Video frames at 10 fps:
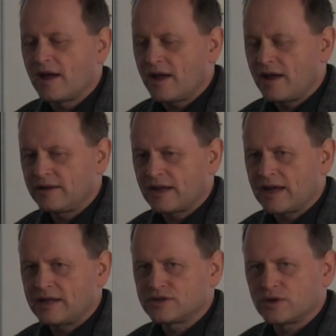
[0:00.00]

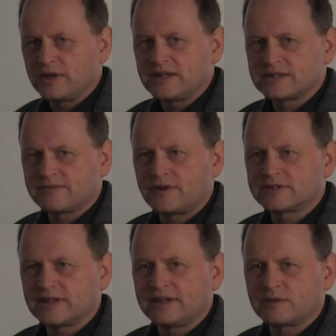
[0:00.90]
And so his
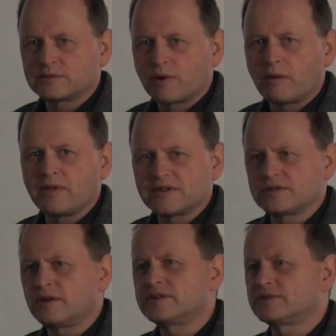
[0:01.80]
first idea was probably the
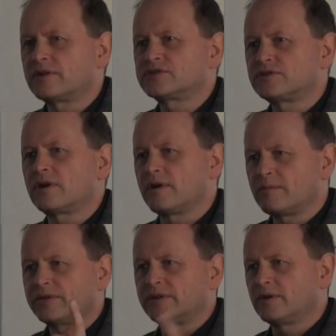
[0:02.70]
sun is not as strong
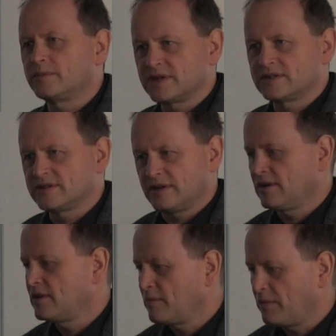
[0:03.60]
on mountaintops as it
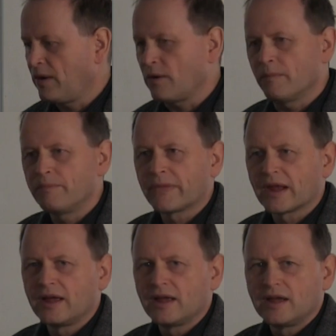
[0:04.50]
is below.
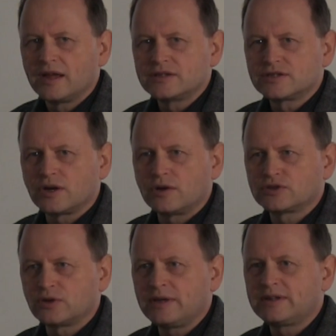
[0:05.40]
So
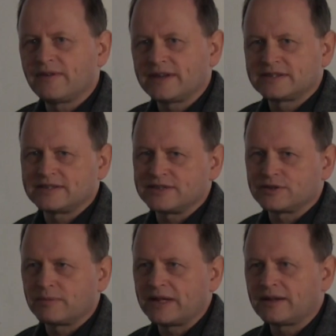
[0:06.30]
he devised this
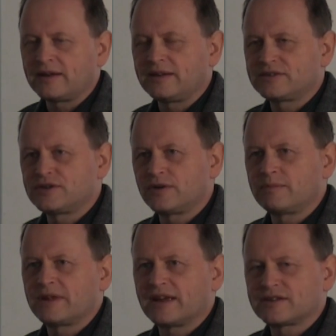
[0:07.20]
instrument, and it
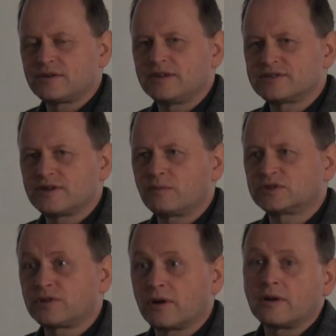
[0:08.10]
showed him that actually the sun
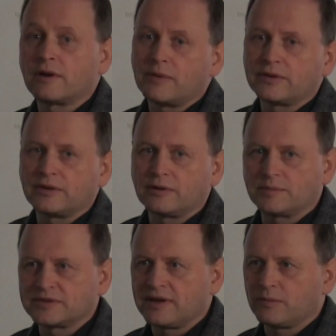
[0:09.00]
was stronger on
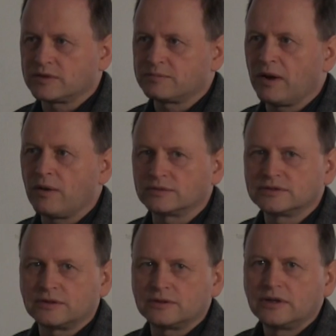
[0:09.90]
mountaintops than it was below.
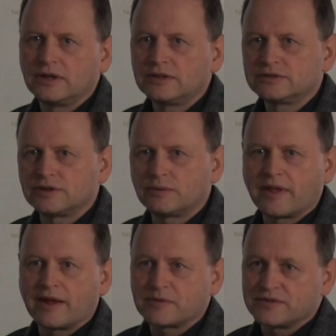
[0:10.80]
So
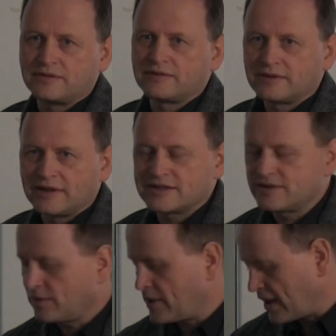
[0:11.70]
the atmosphere
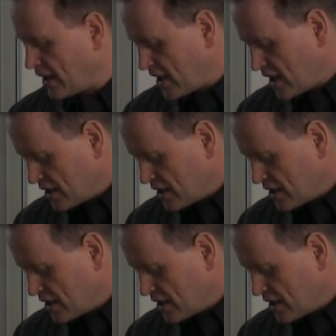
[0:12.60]
gets in the way.